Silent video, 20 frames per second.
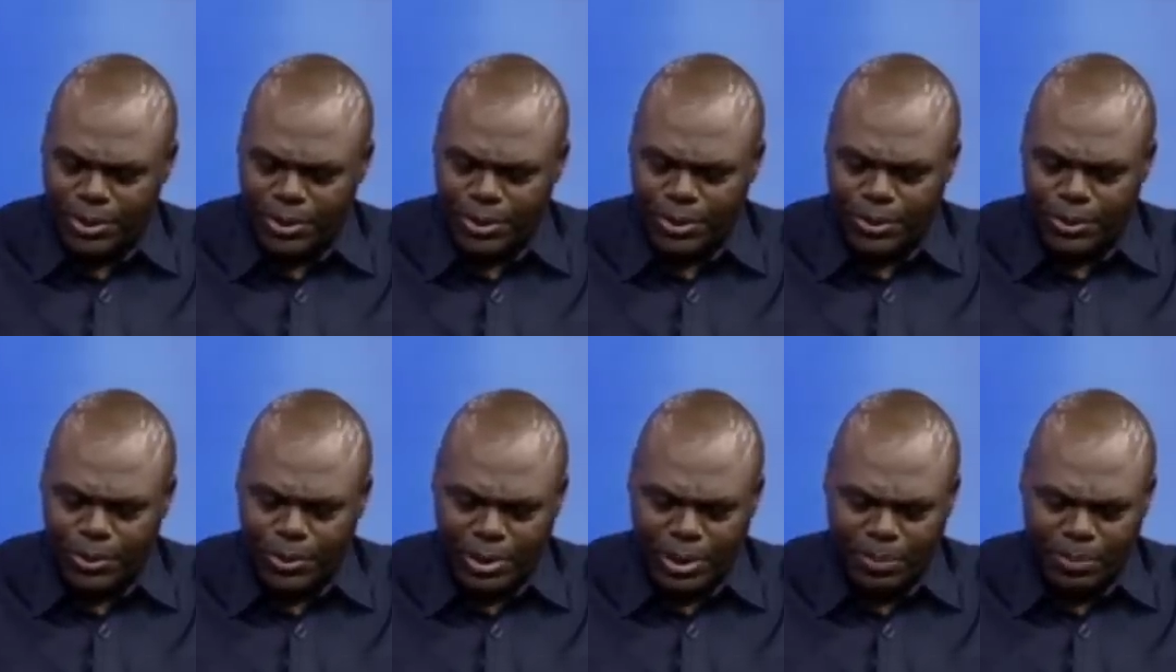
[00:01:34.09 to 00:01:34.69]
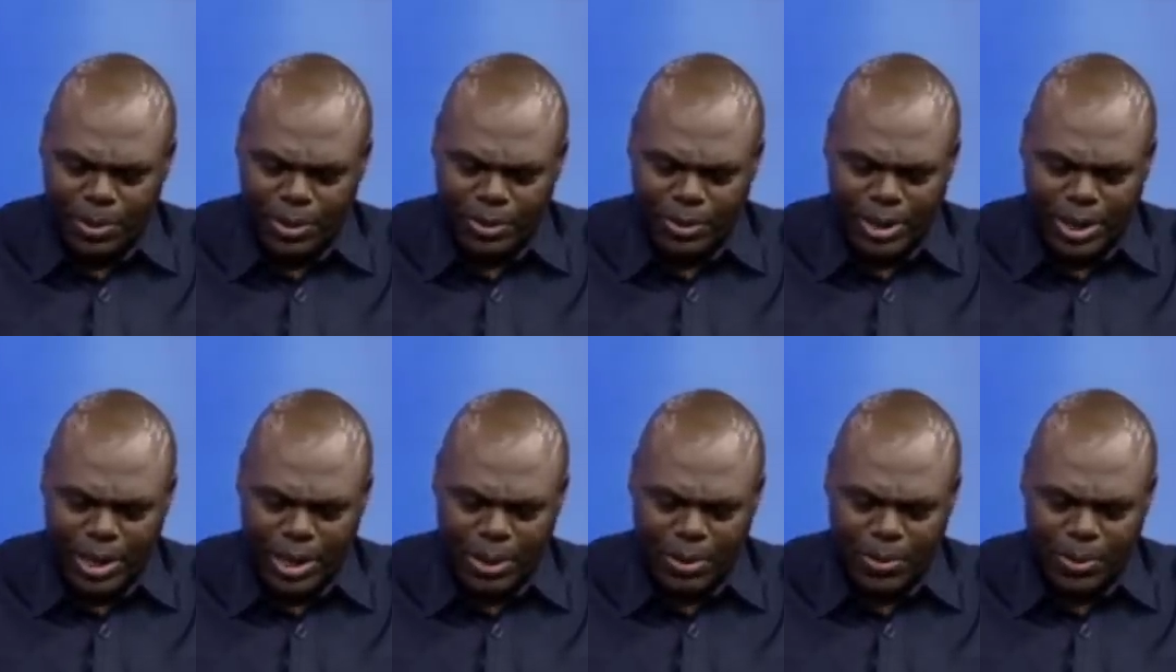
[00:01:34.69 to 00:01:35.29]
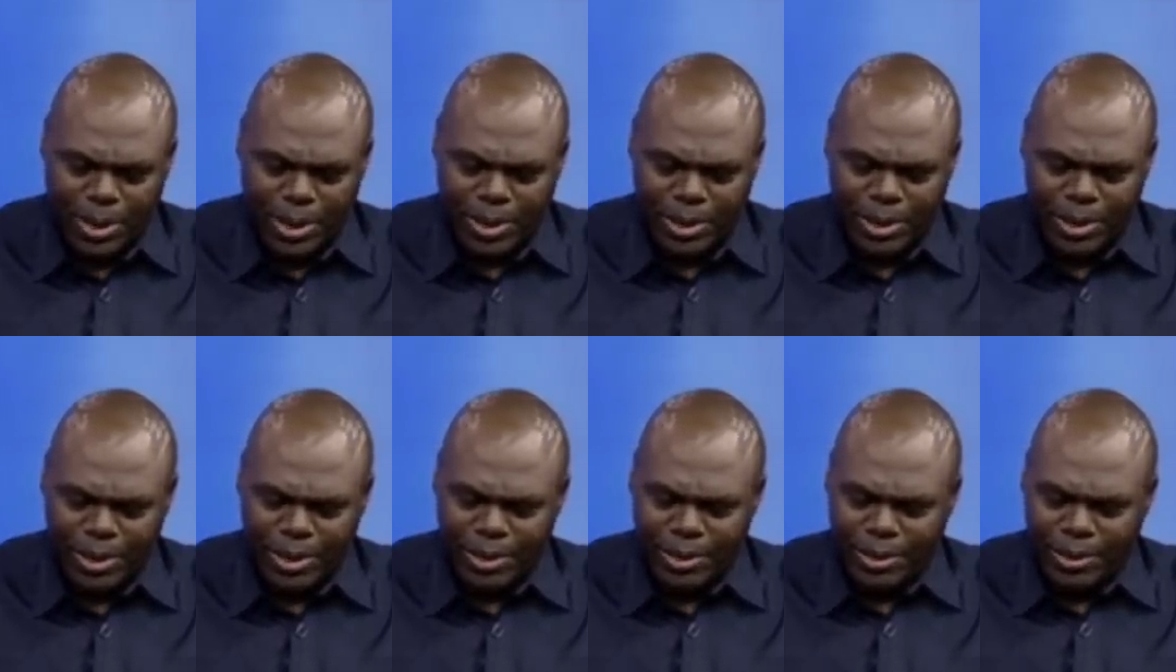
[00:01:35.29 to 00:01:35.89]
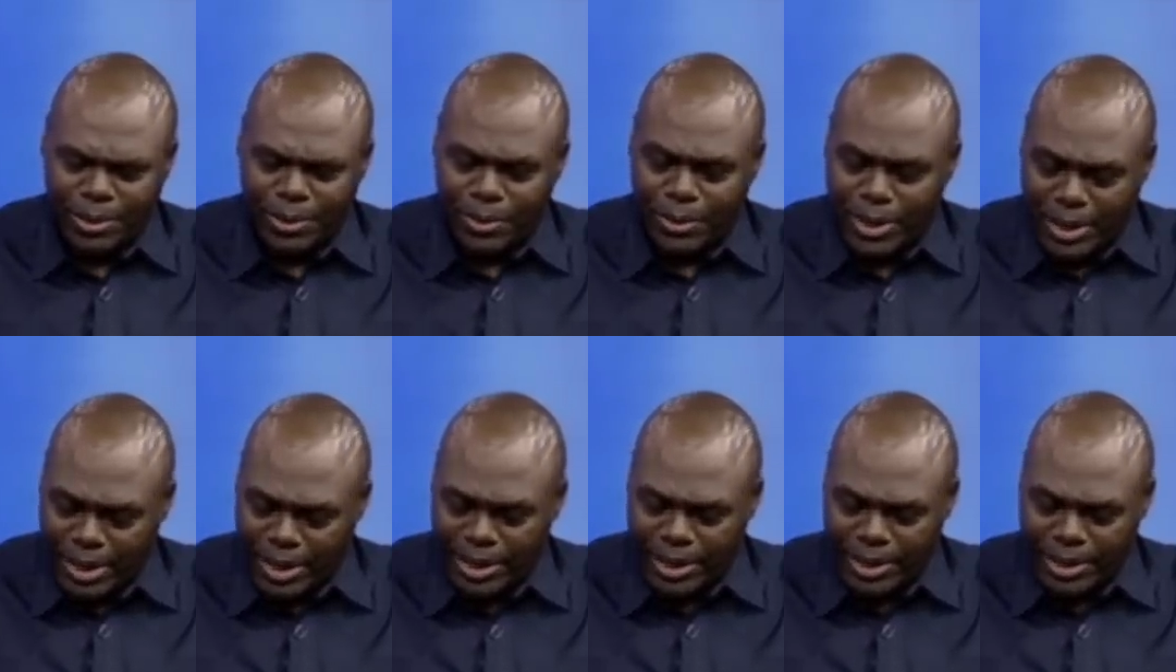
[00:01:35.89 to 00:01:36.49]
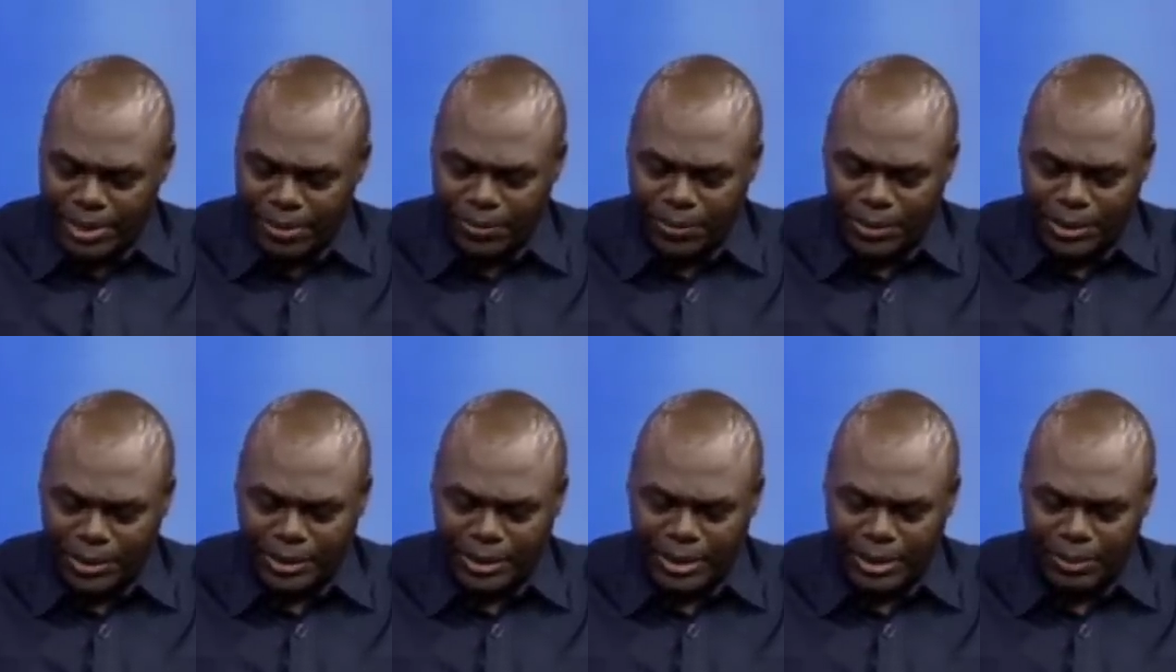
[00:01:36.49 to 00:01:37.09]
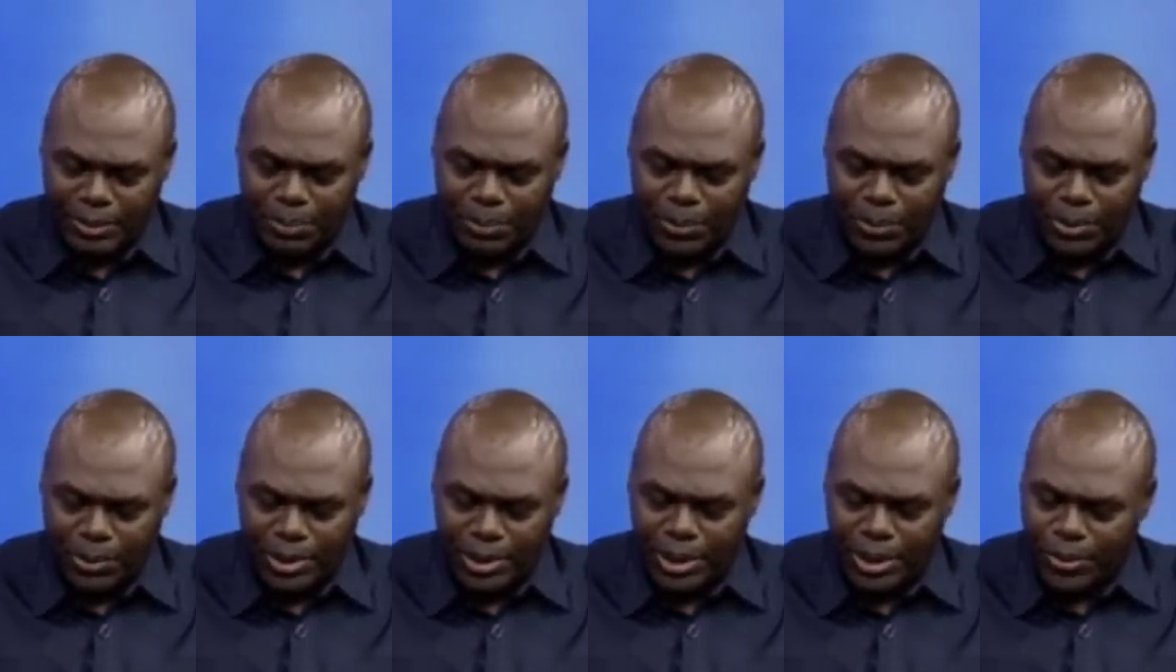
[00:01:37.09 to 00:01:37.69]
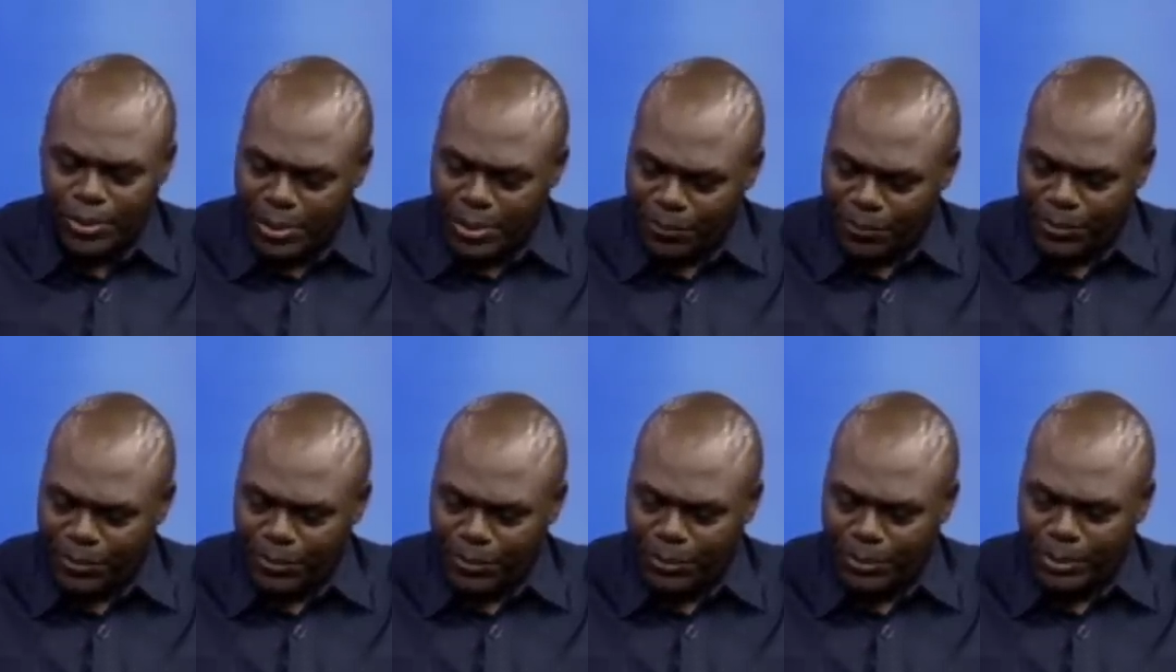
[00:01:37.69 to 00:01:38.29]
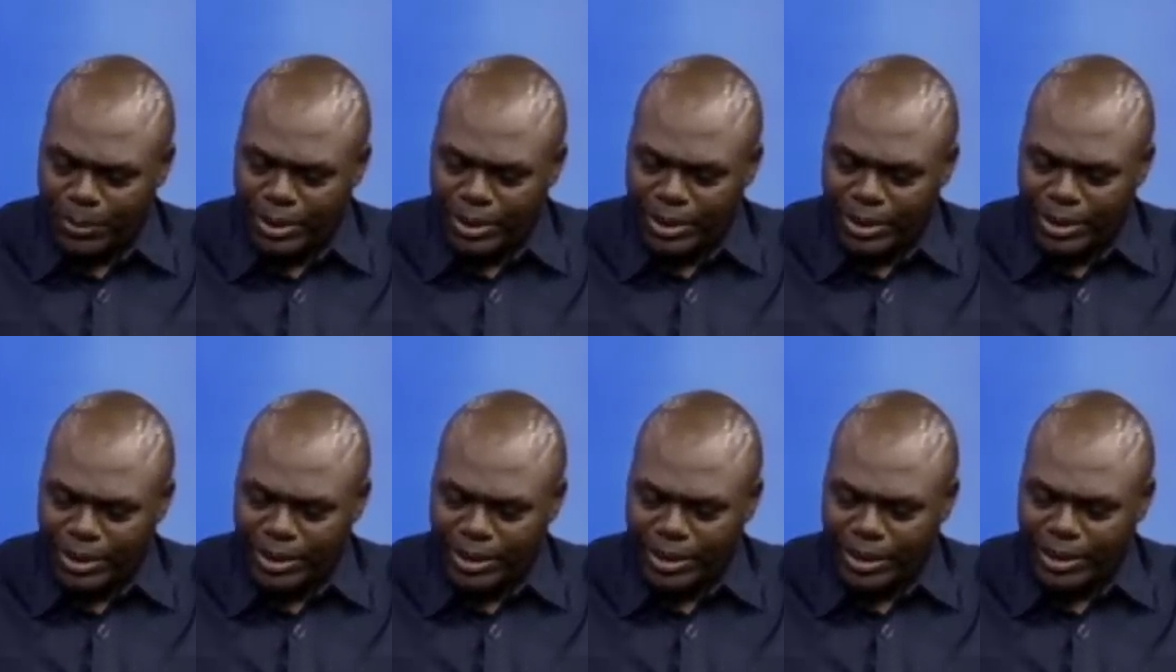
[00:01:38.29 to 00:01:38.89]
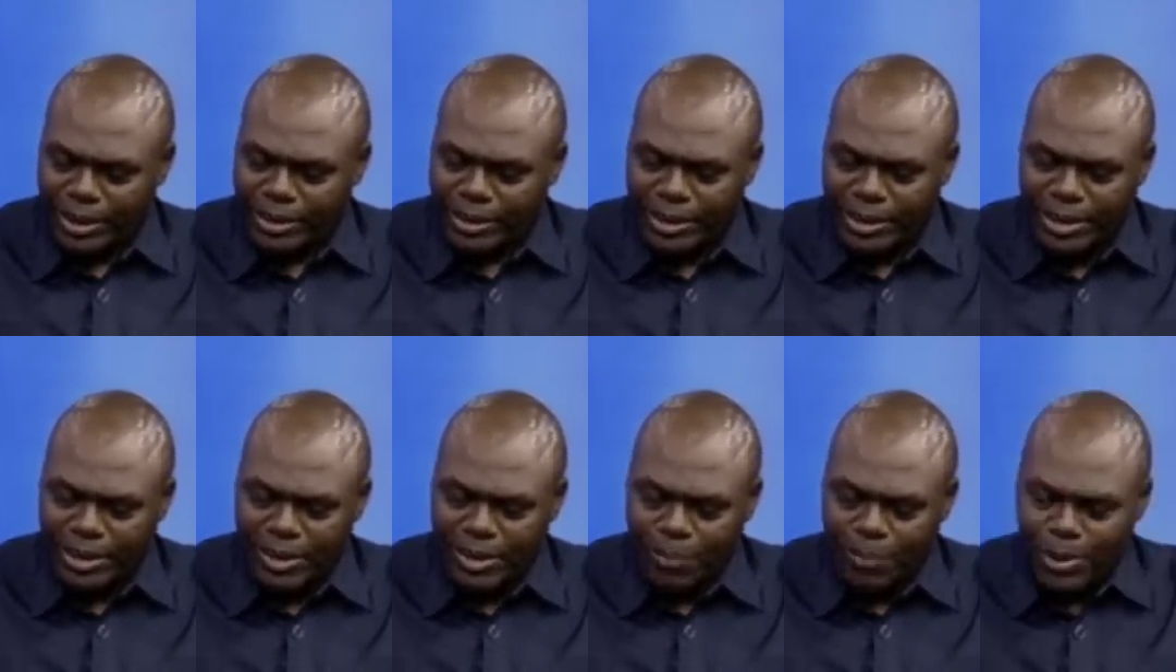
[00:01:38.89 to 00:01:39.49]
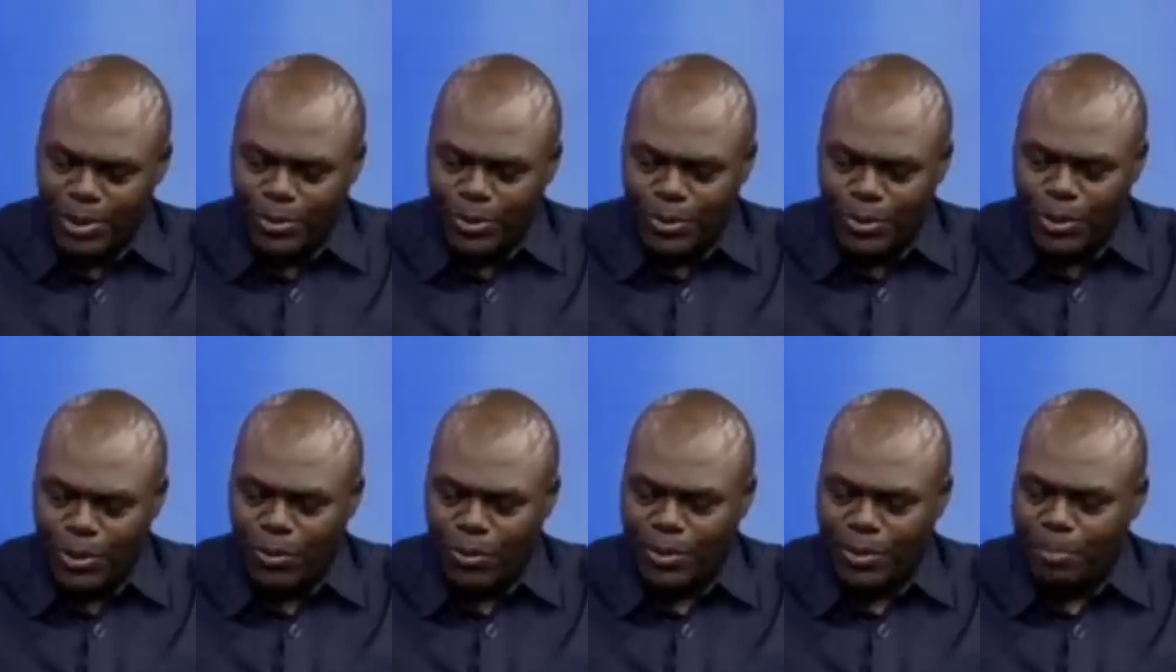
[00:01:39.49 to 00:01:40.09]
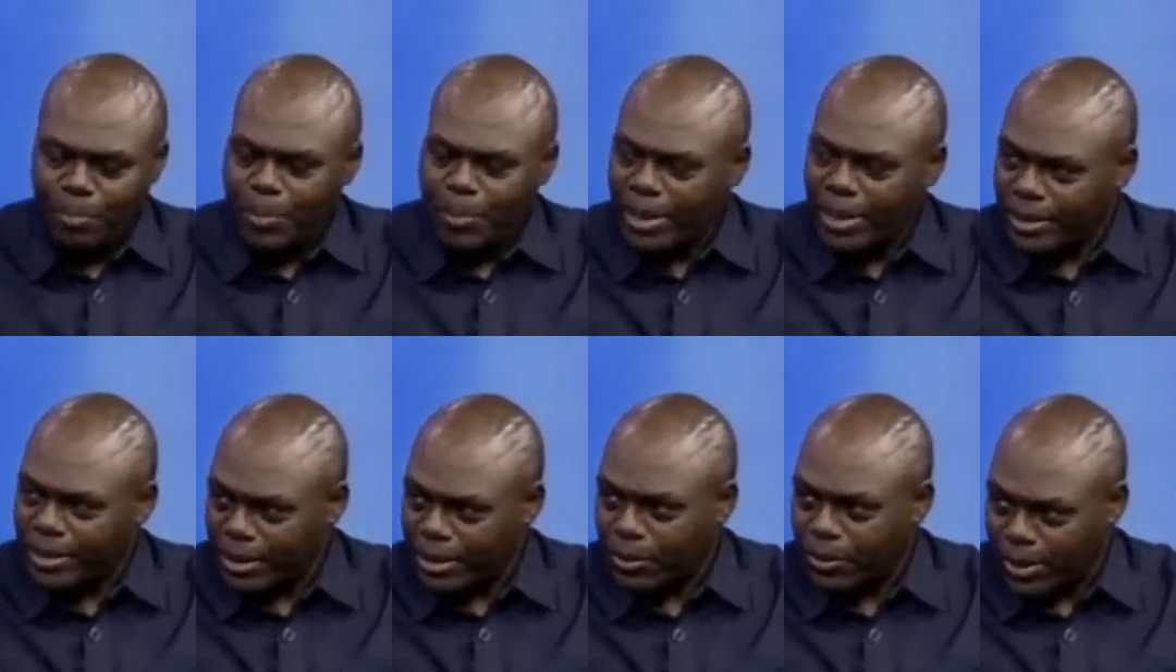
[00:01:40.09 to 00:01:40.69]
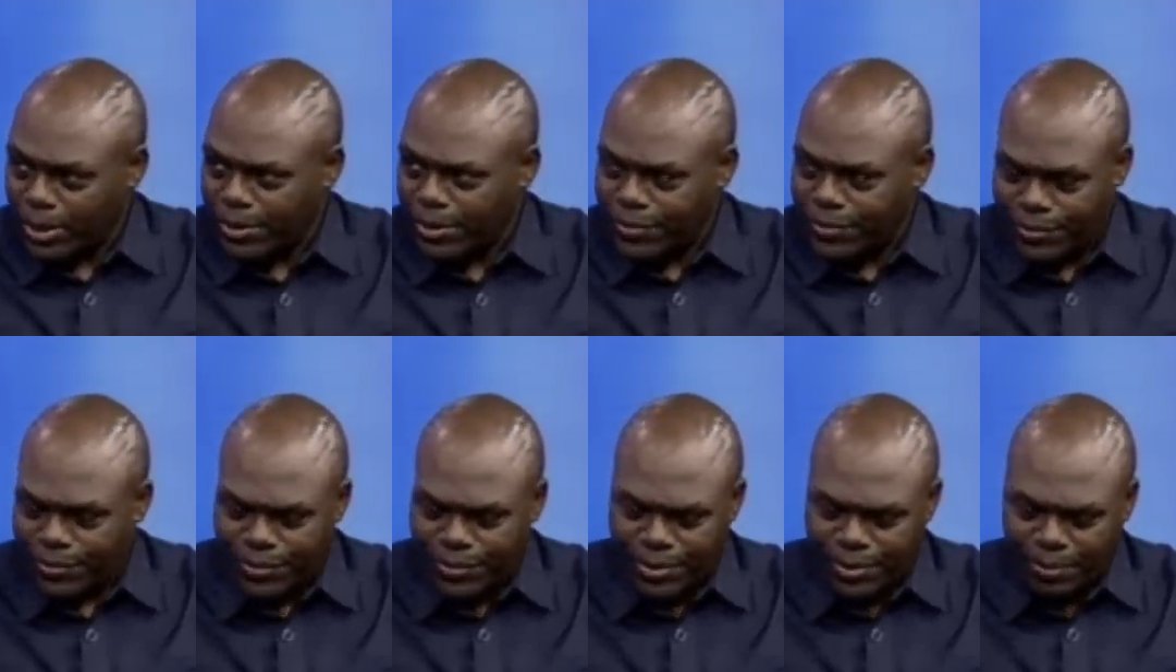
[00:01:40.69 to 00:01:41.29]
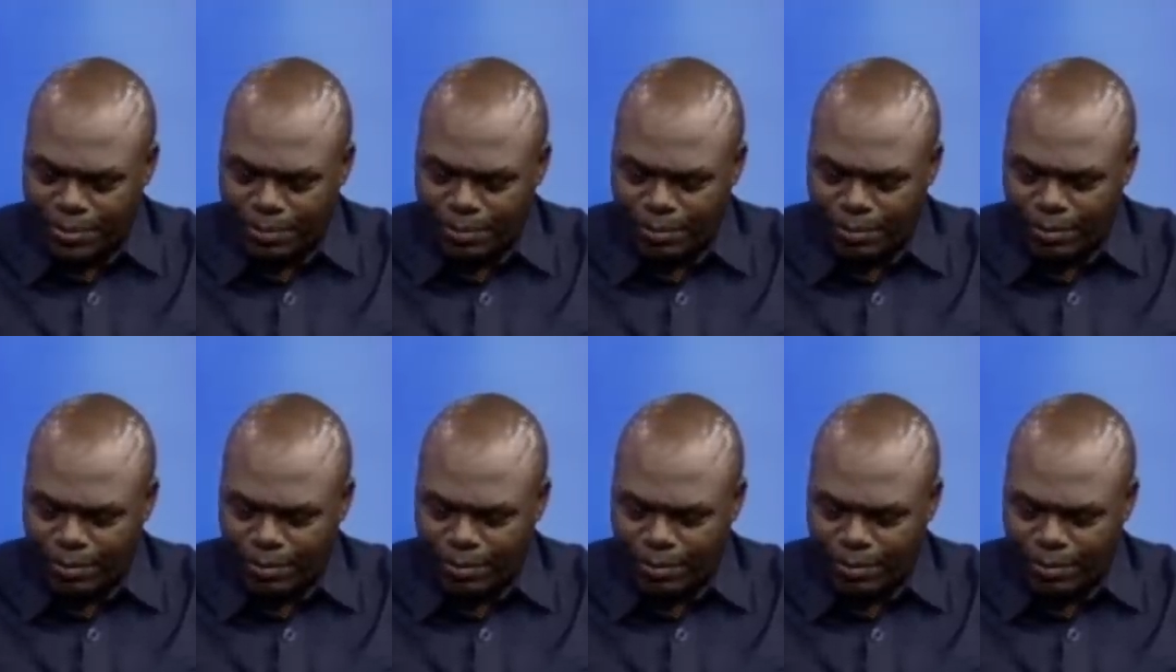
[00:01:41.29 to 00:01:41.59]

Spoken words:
You talk about how Uganda, for example, in your view, is in the middle of a major crisis,